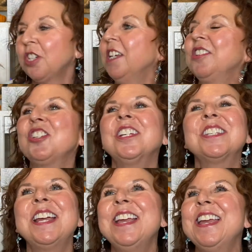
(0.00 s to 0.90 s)
It's just,
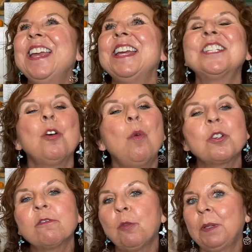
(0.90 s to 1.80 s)
it's a
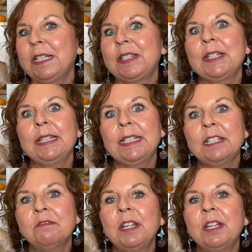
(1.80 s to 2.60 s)
wonderful place to live.